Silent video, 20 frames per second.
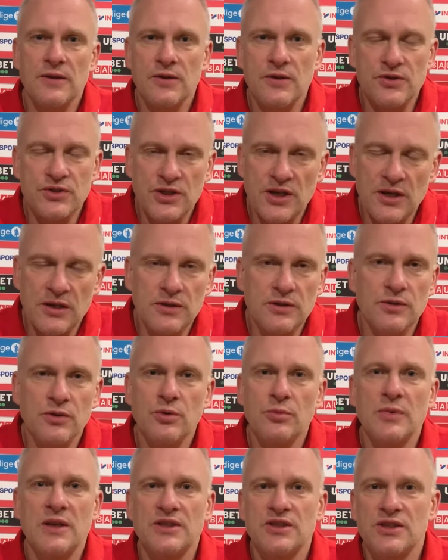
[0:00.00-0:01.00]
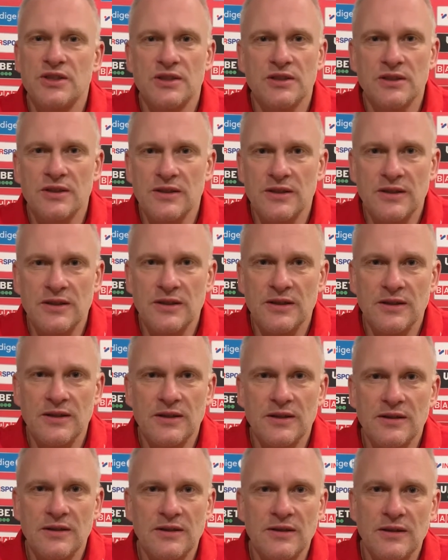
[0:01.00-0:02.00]
Rosiak, you mentioned
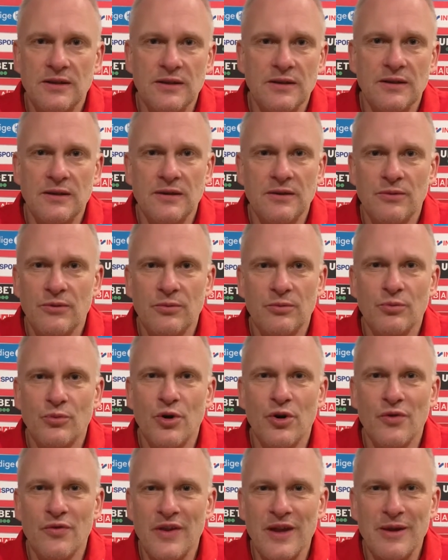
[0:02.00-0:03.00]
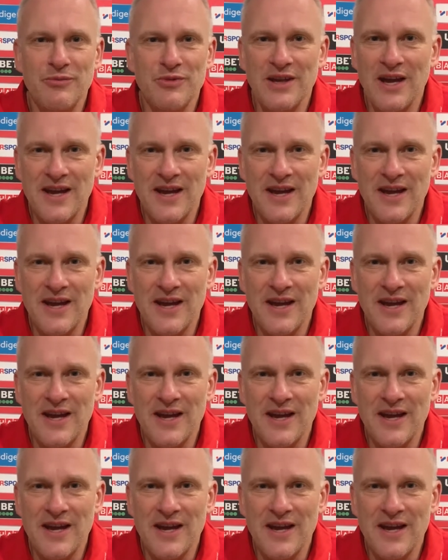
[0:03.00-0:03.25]
uh, more of them.